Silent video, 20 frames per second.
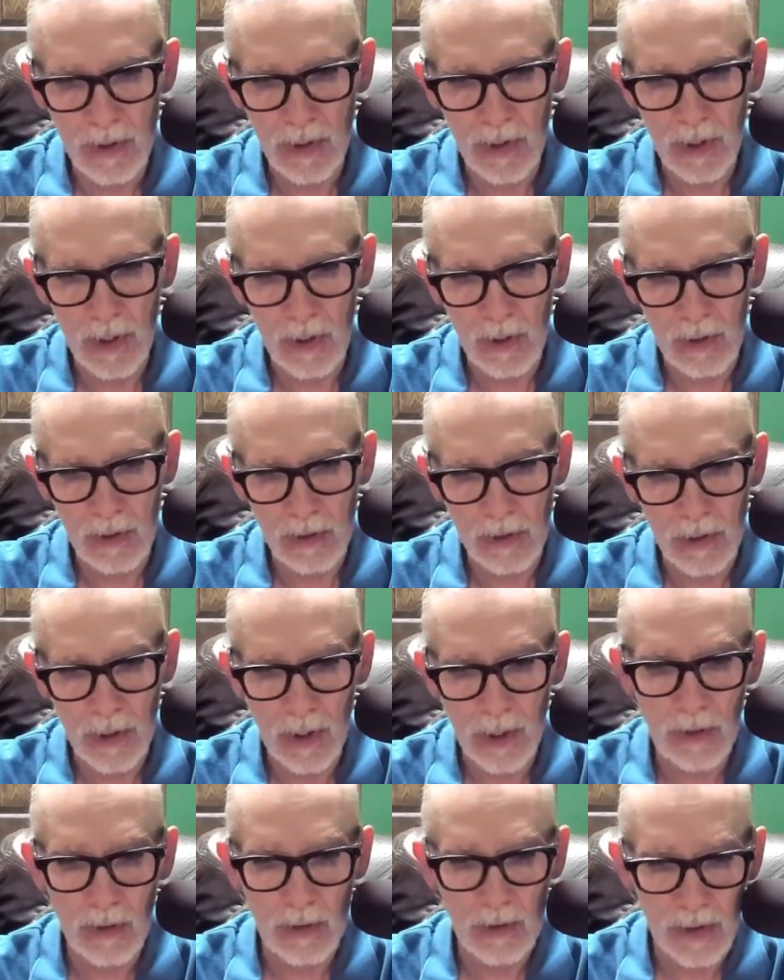and there's
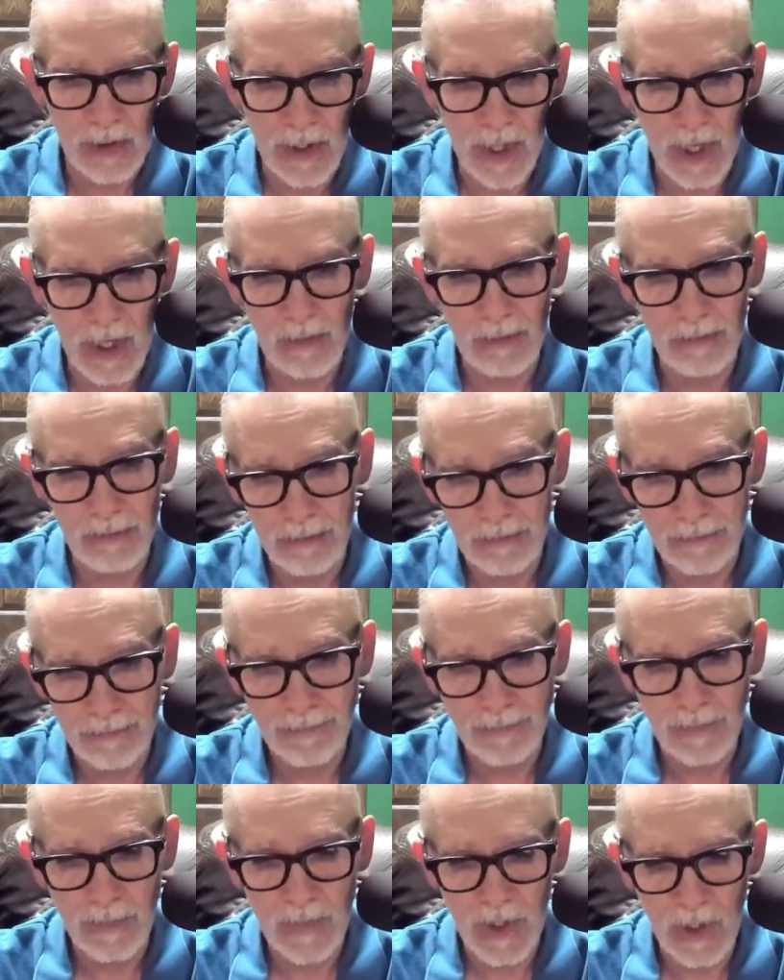others that,
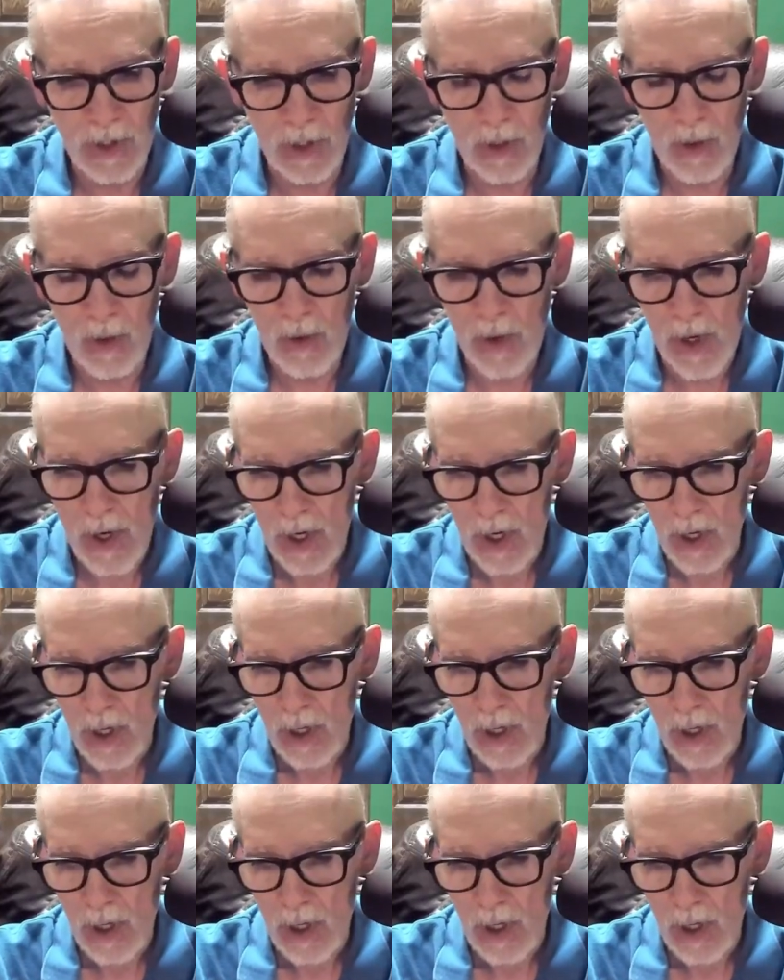I don't know